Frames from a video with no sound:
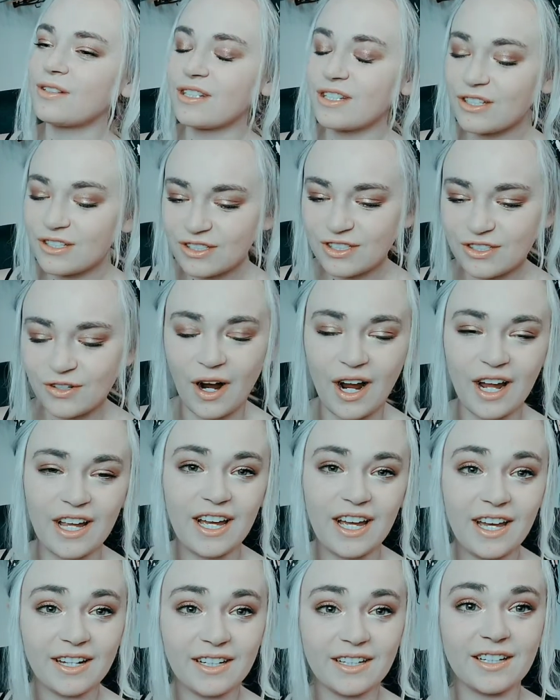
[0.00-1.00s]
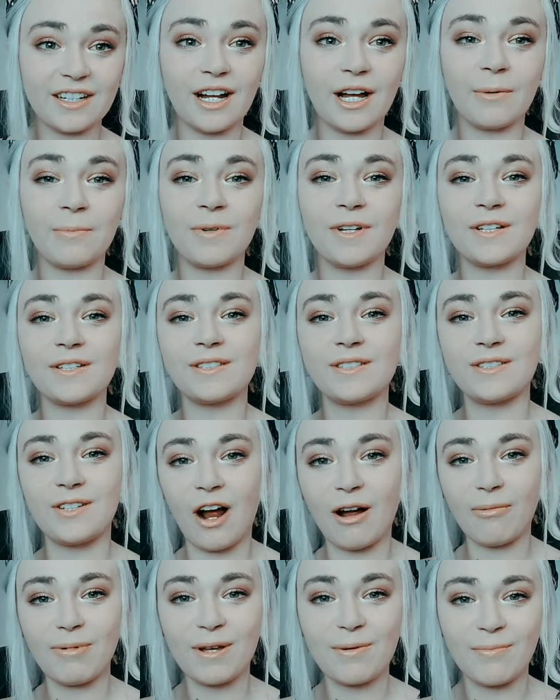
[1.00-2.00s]
so I ended up
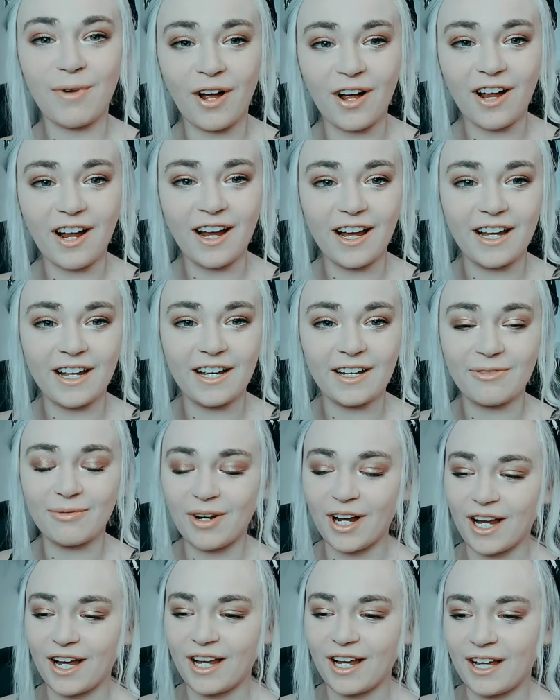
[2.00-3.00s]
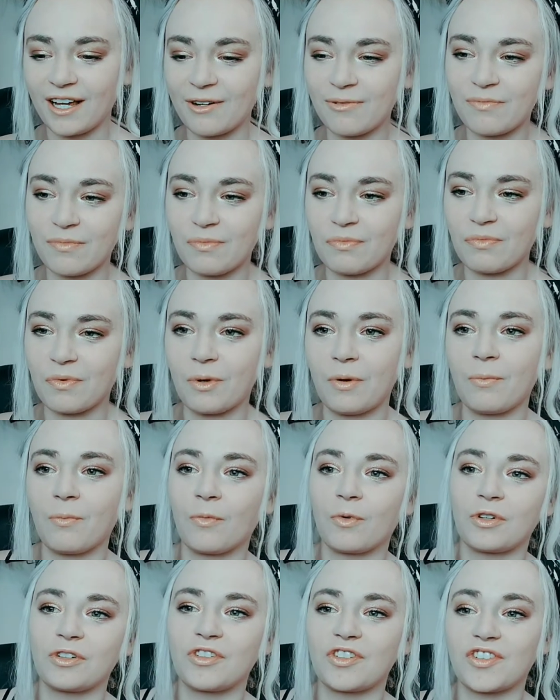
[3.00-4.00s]
stopping by my,
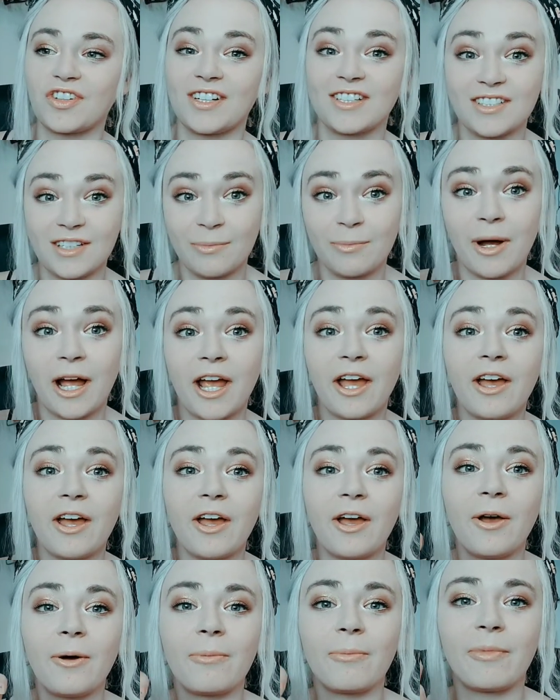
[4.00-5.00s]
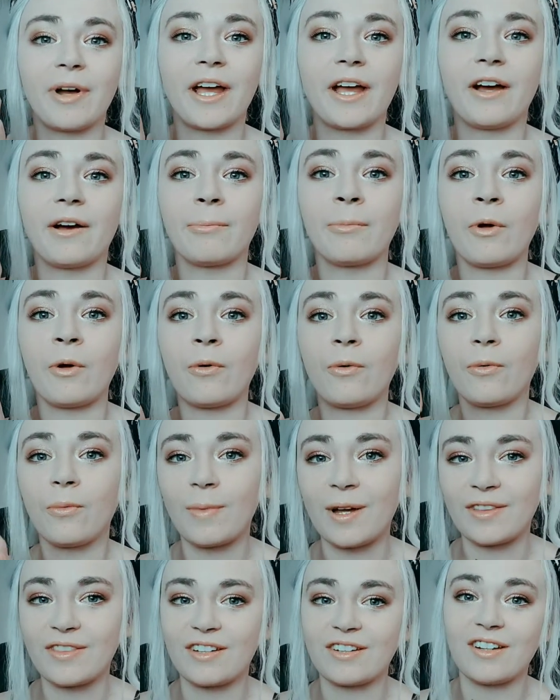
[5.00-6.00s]
more just gonna say my, my um, home
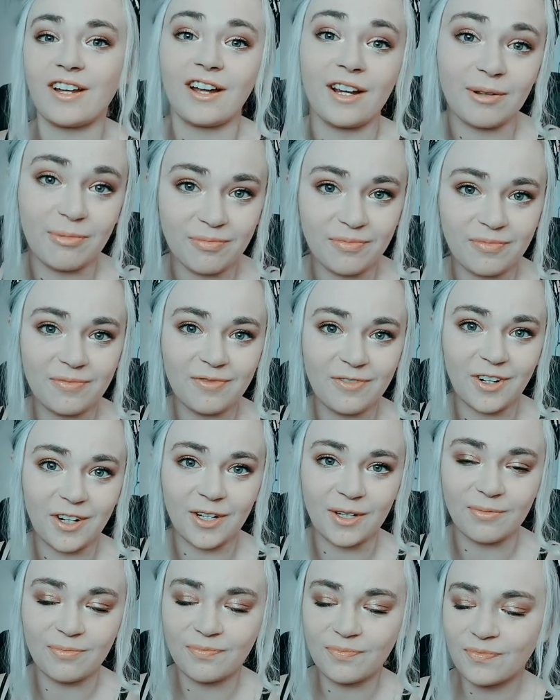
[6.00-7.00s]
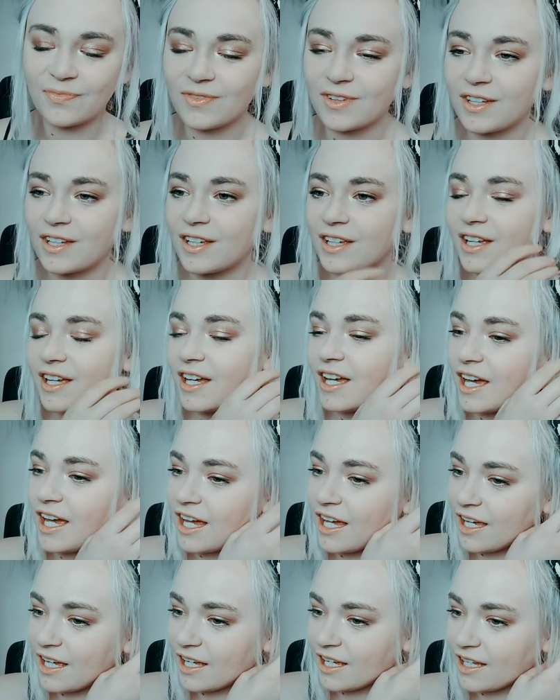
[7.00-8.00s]
at the time, right?
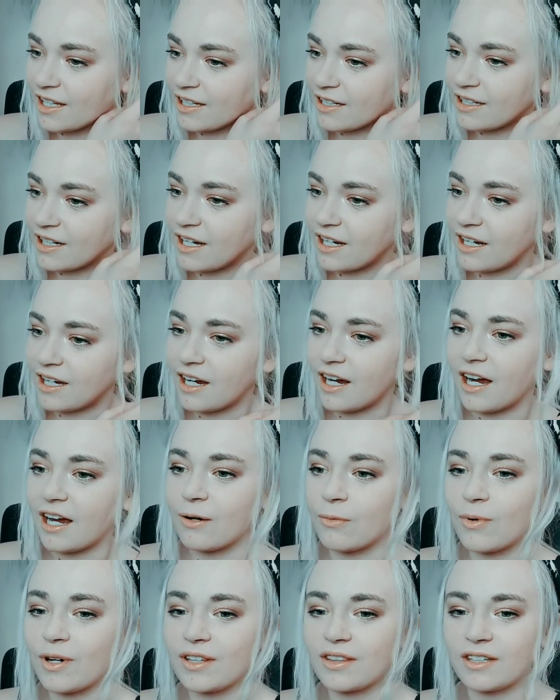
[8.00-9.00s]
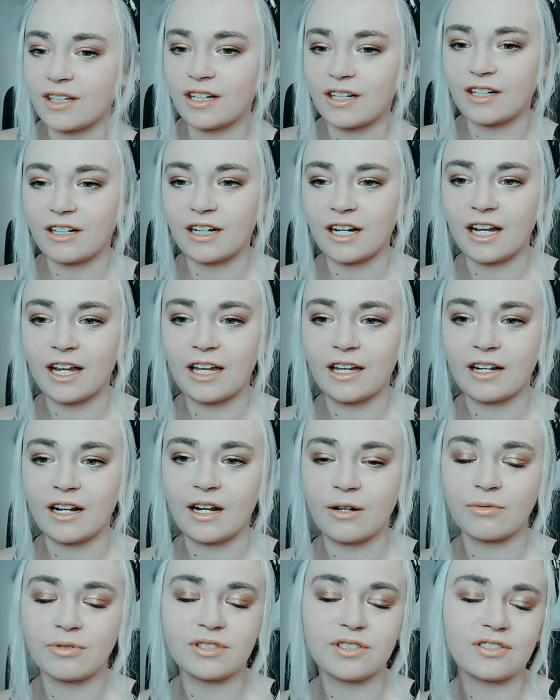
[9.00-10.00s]
And I went there and I
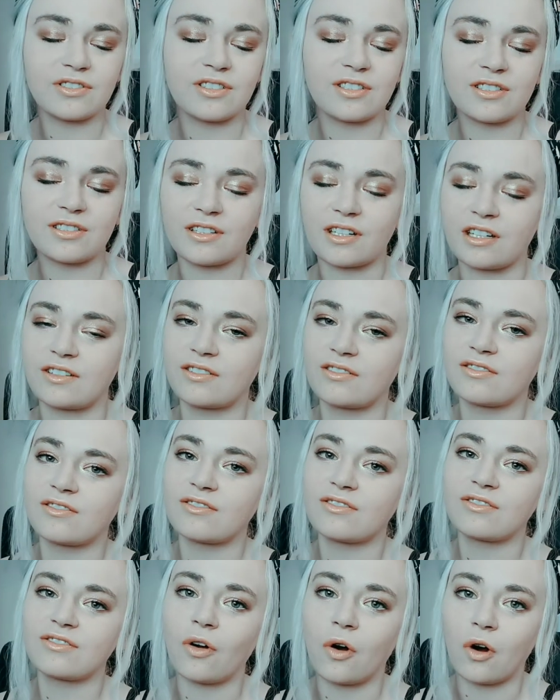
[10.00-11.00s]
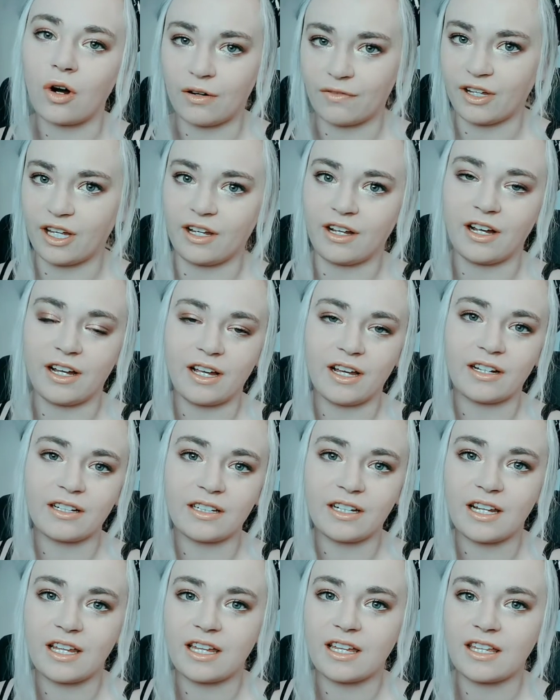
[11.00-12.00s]
was just like starving. I
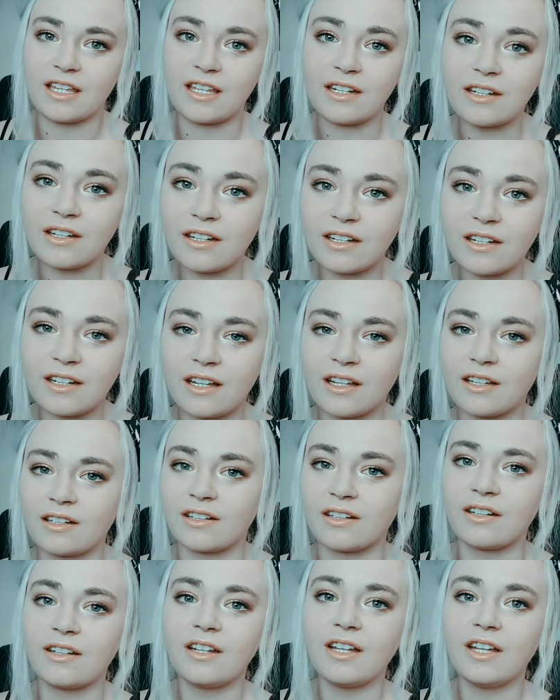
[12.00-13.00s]
hadn't eaten in